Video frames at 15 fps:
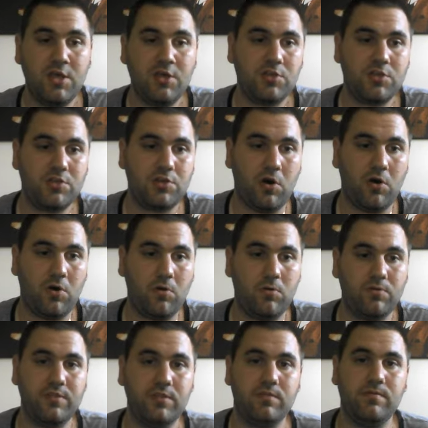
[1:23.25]

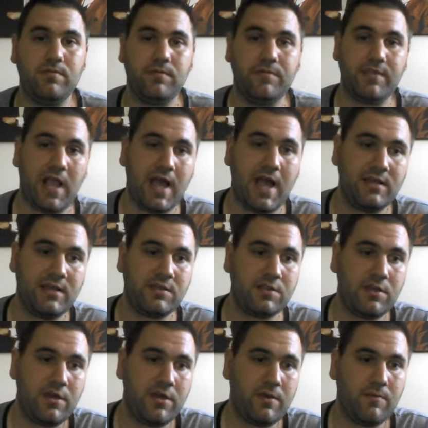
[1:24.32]
So the guys,
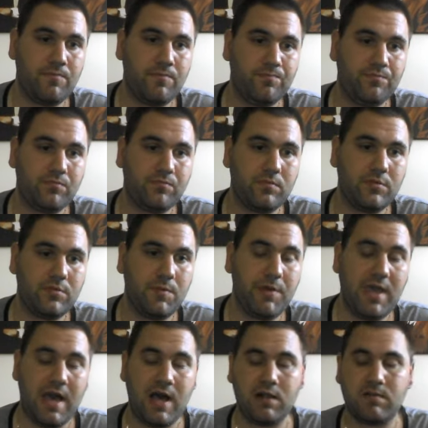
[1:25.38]
um, the
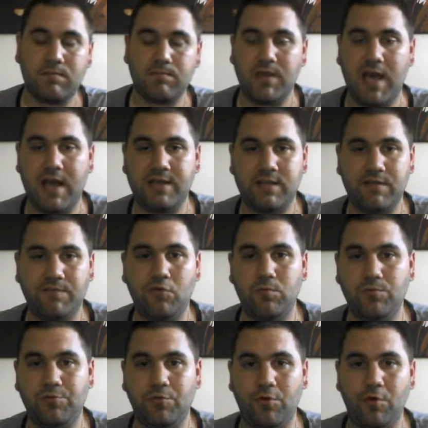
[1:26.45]
PR guys have
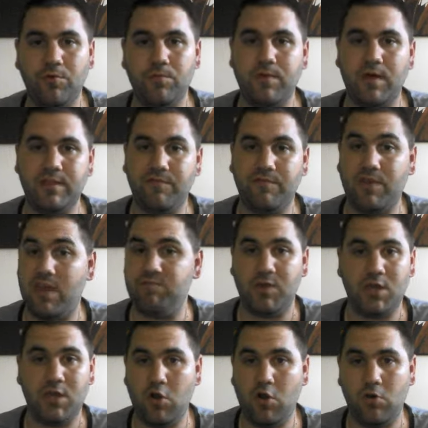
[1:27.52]
come through and they've gave
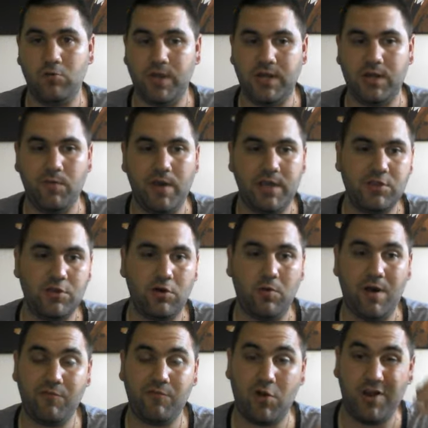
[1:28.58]
me a code anyway. So
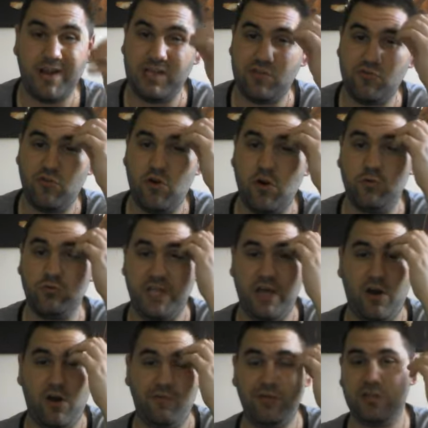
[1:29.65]
I've got an extra code there.
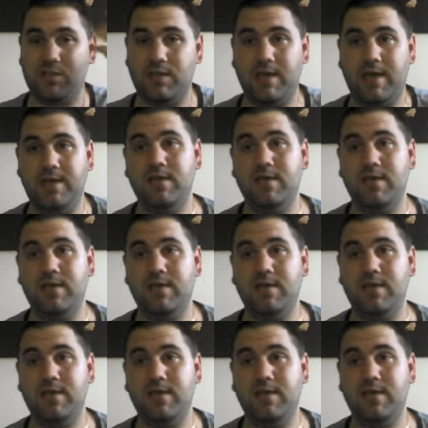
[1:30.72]
Obviously,